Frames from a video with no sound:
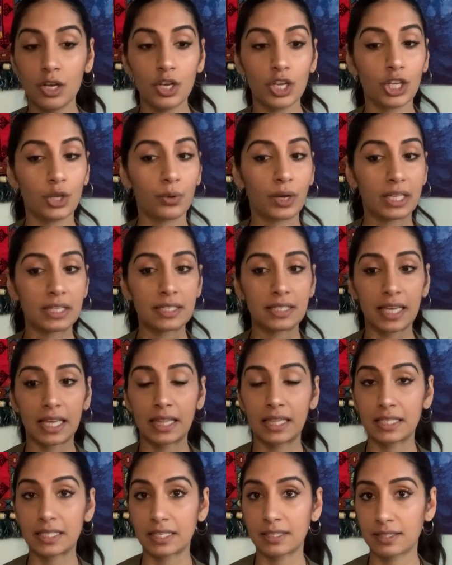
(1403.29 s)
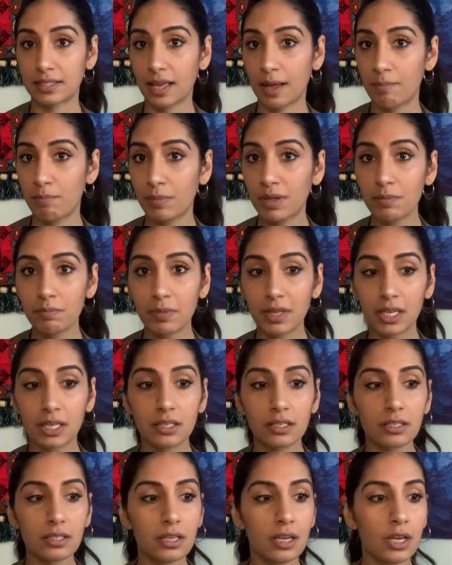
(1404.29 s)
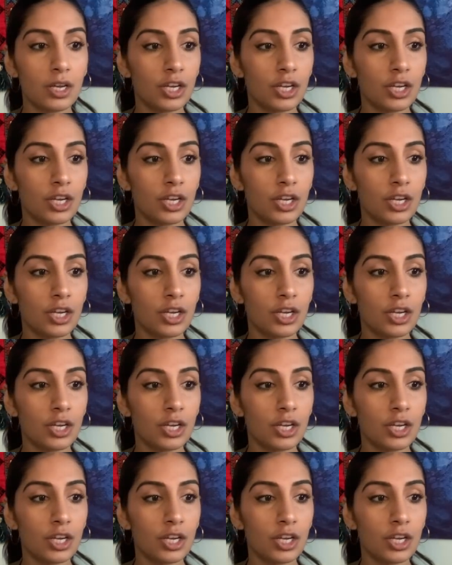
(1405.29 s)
You can say this is commitment.